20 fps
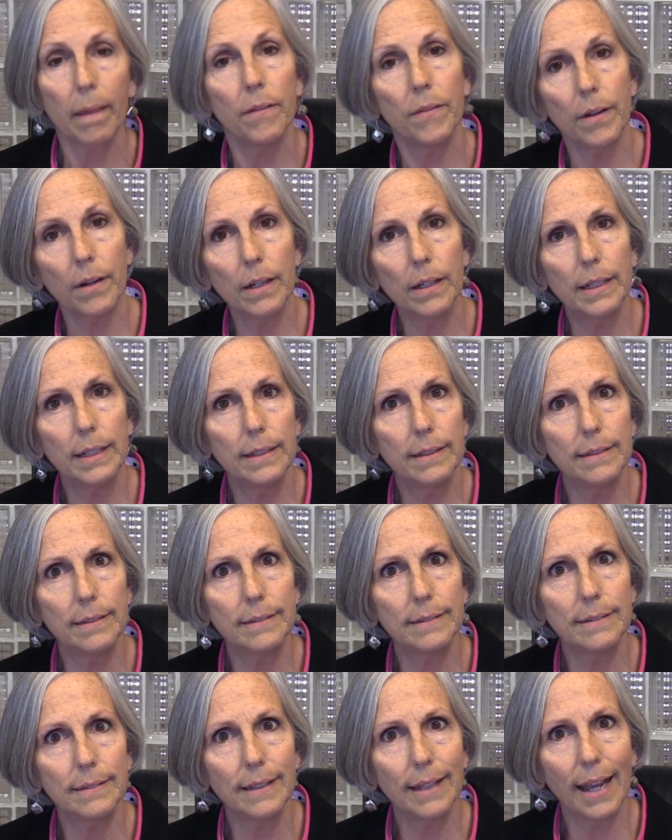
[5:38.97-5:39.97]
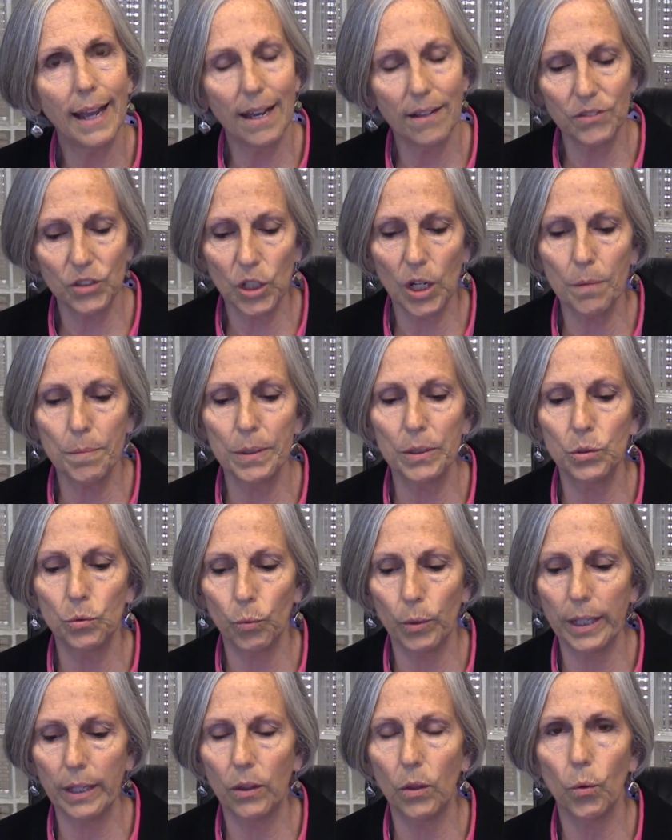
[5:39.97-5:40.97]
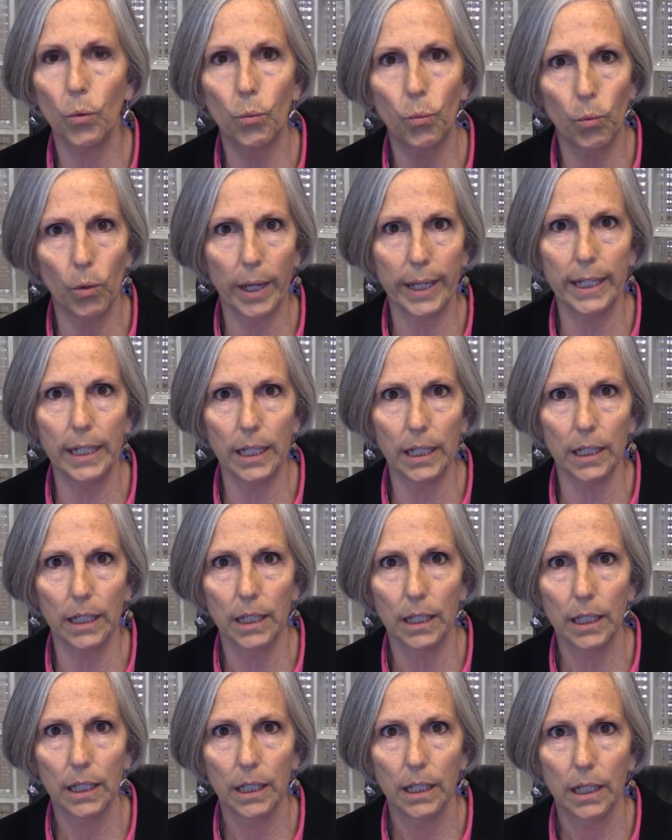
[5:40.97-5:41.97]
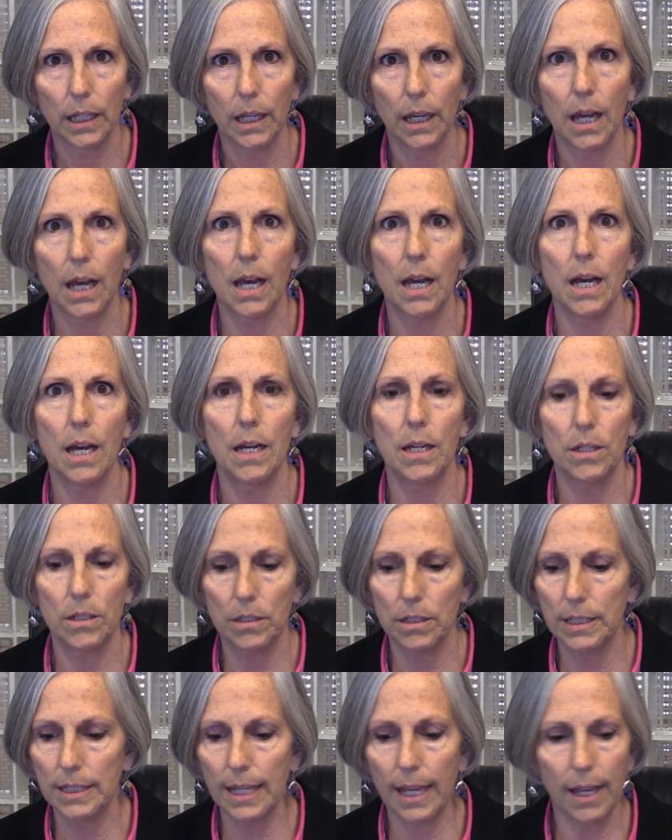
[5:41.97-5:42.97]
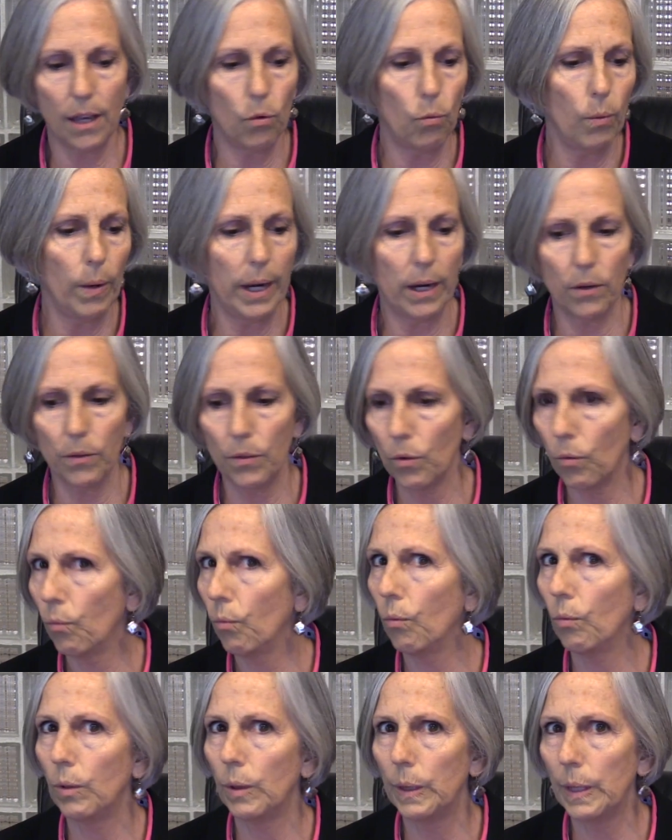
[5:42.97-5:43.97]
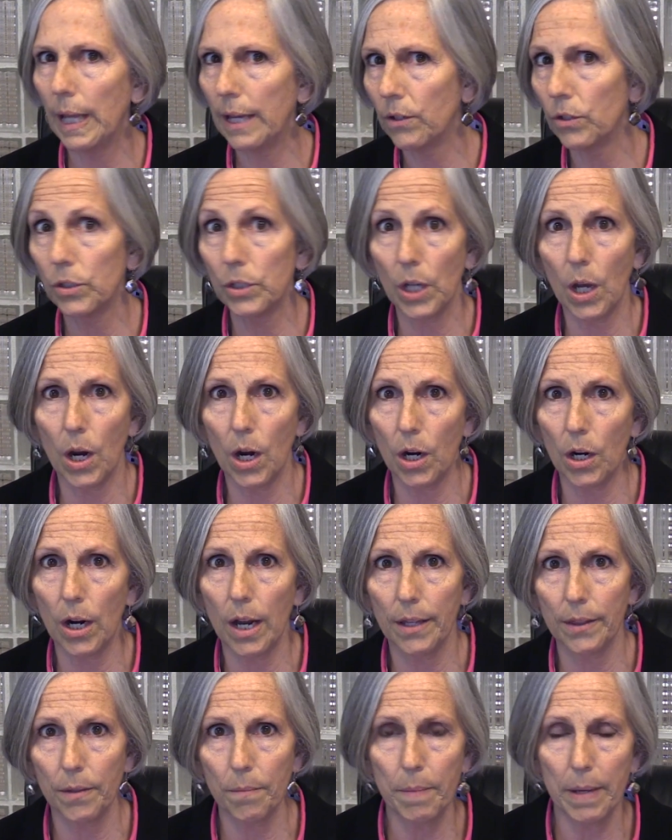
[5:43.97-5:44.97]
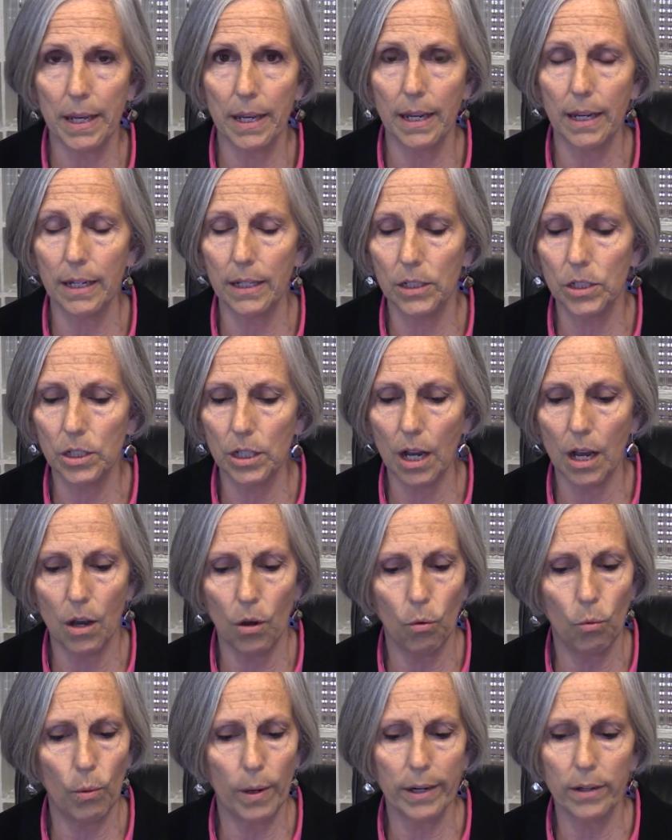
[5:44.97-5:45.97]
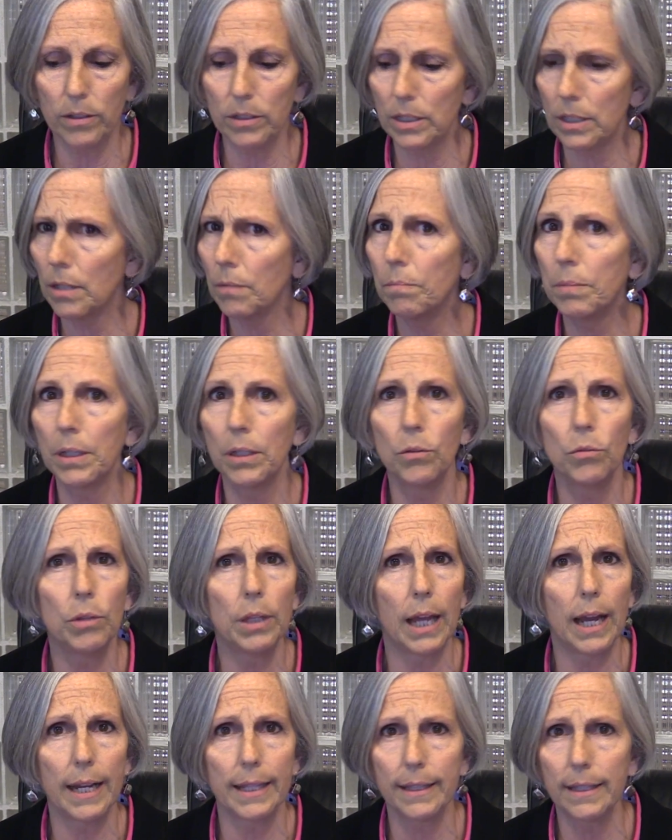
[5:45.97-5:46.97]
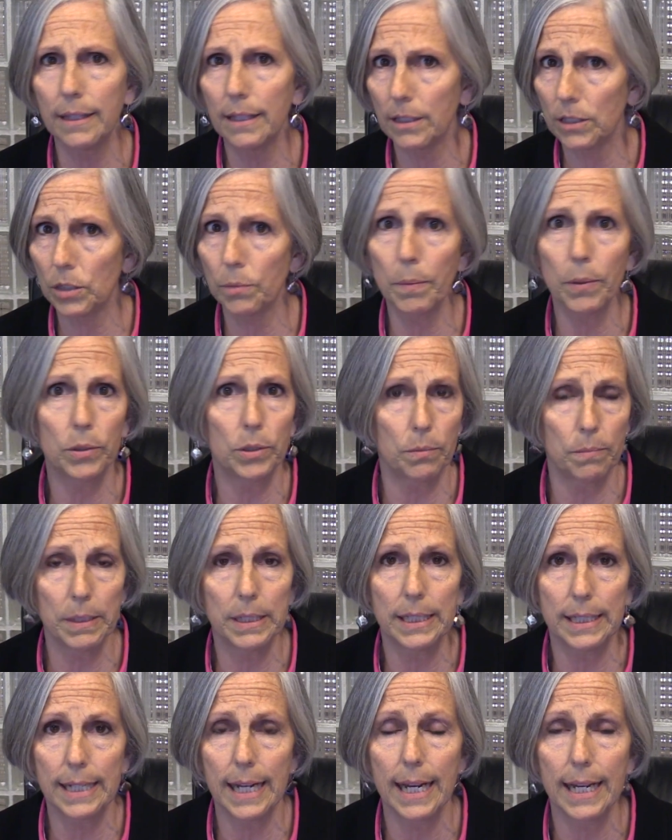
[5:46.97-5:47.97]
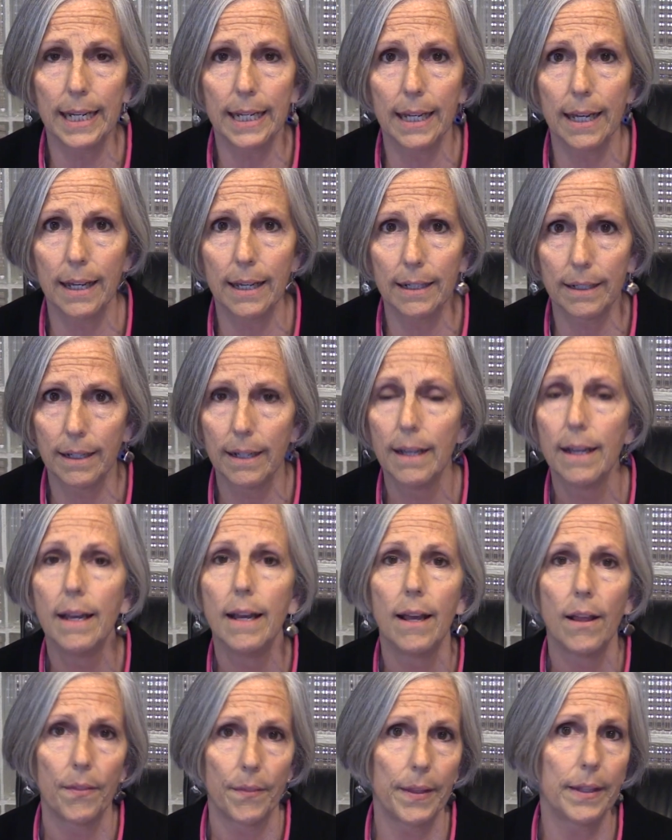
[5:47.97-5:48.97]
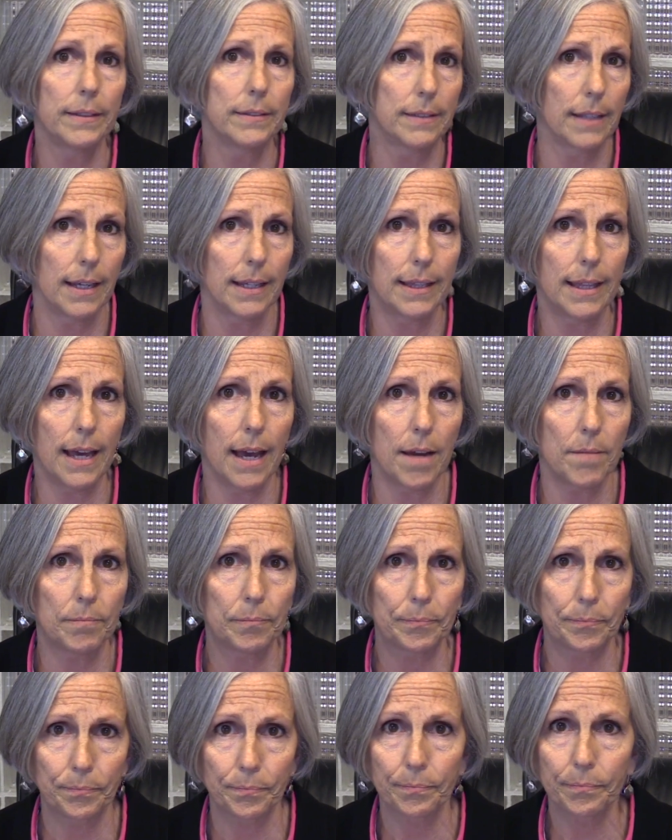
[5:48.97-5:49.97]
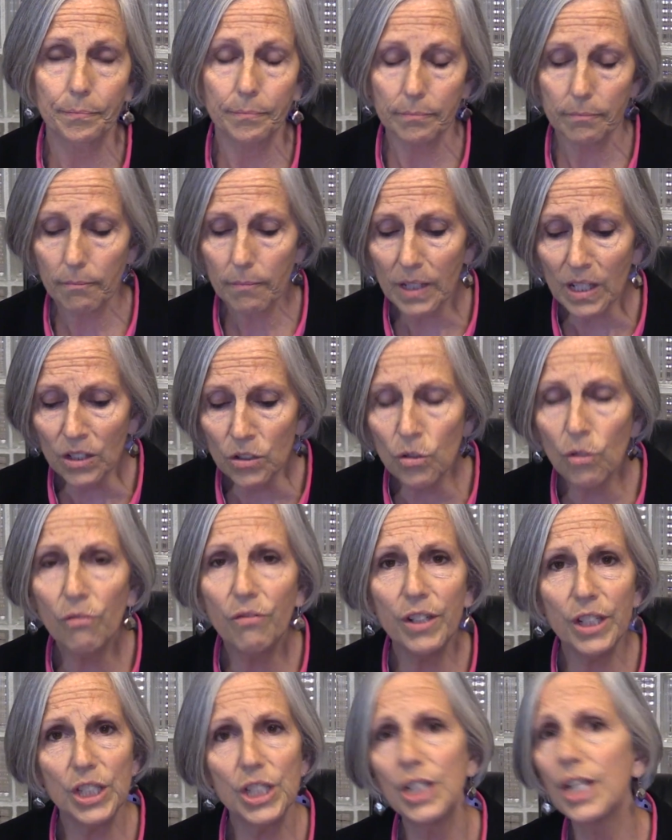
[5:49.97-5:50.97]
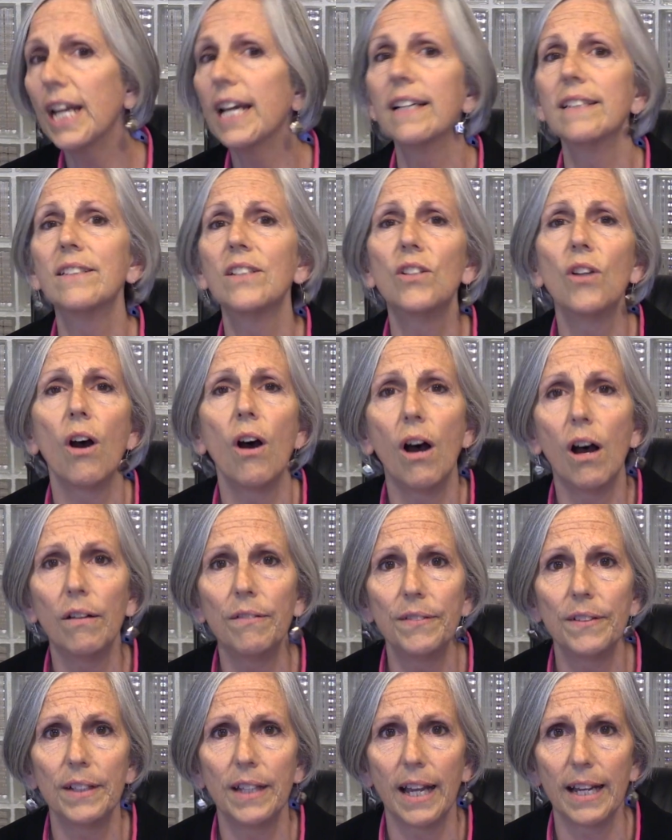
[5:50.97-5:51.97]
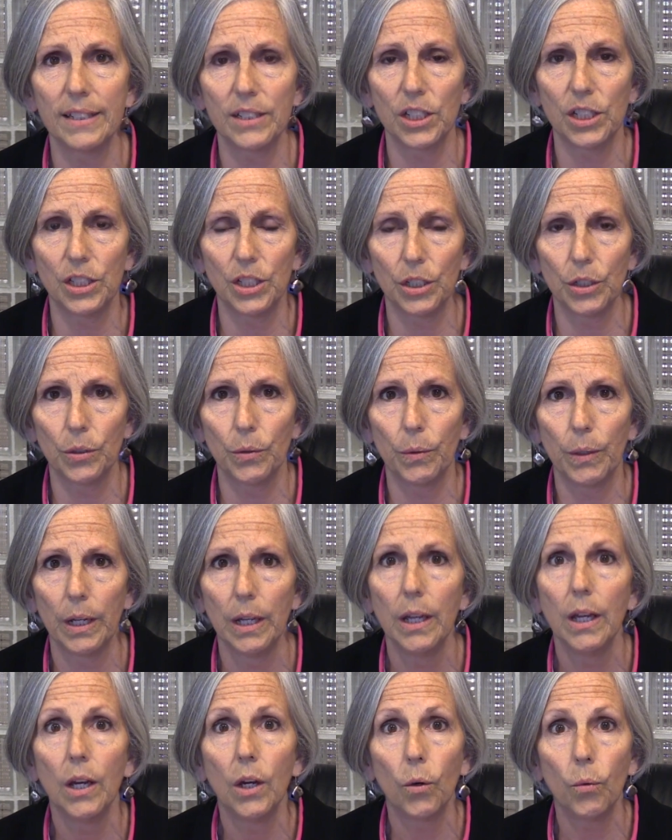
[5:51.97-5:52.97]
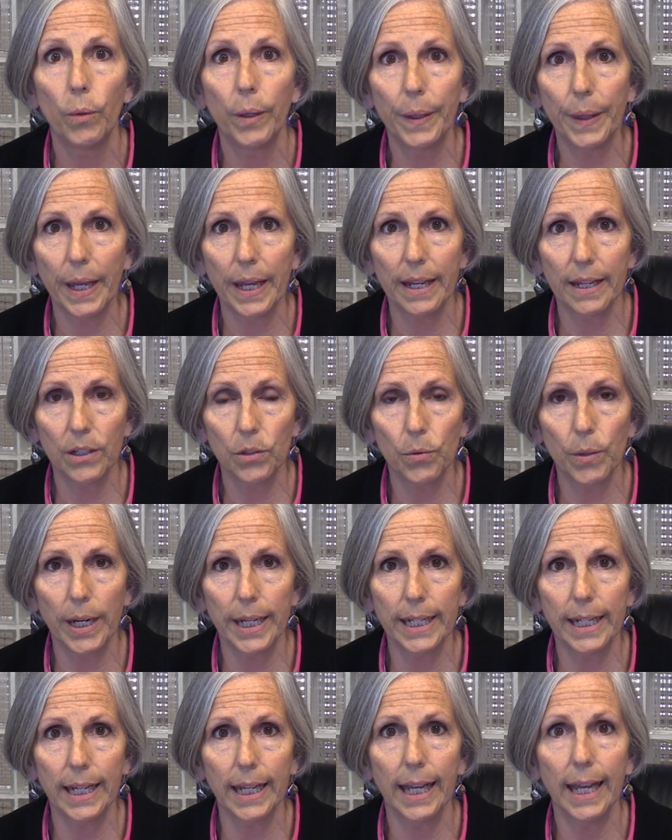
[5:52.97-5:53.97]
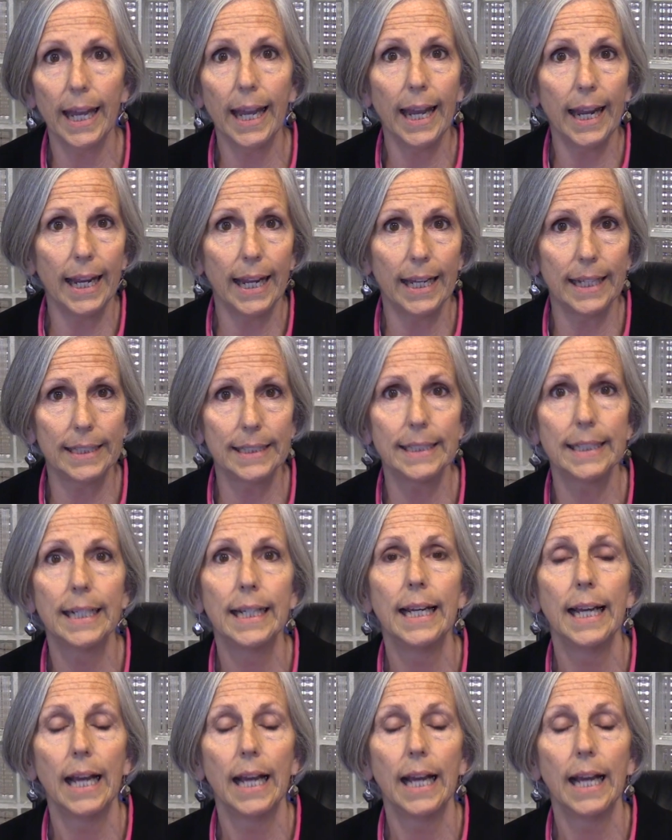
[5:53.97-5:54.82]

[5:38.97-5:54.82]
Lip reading: they're going to have troubles with writing, seeing where the letters are on the page, where's the blue line that they're supposed to be staying on, things like that. So vision has an awful lot to do with handwriting, and